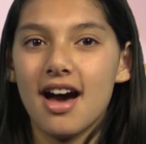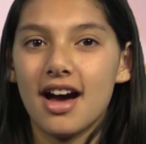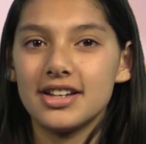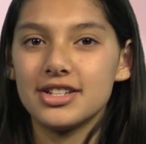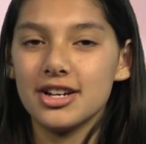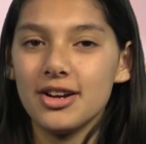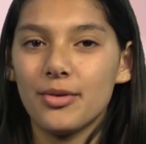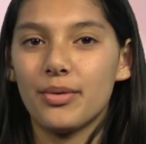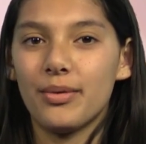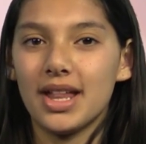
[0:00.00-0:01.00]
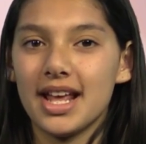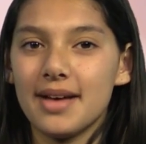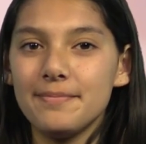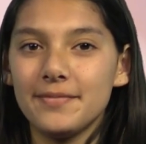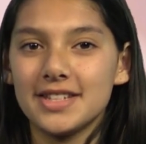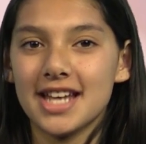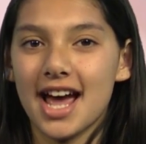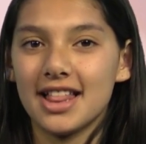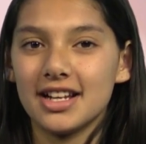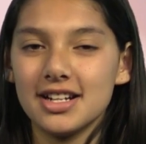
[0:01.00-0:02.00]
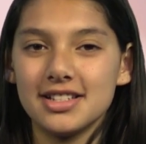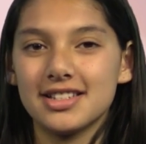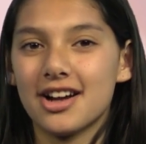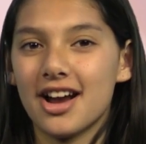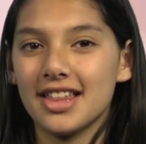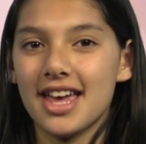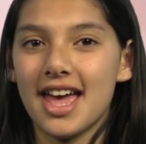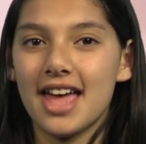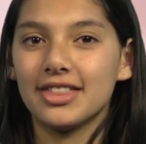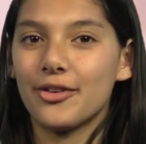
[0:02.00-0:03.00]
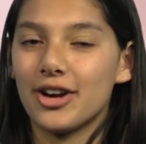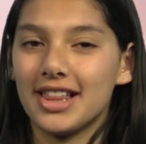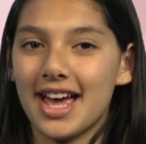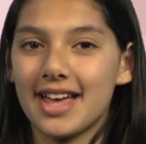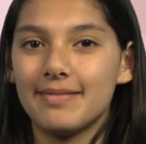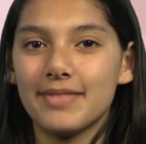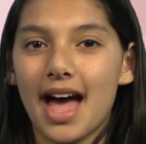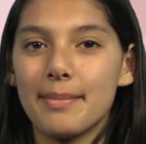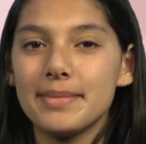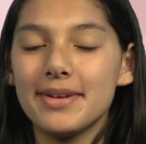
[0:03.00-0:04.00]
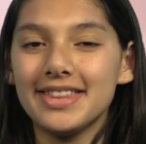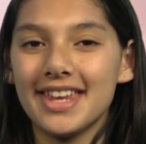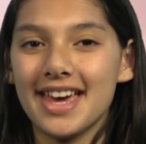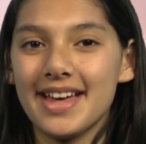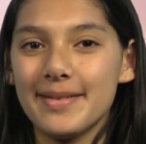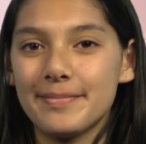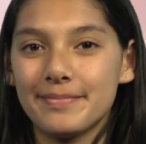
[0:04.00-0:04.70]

Hunter, William, Tyler, Scarlett, and Lorelei. Happy birthday!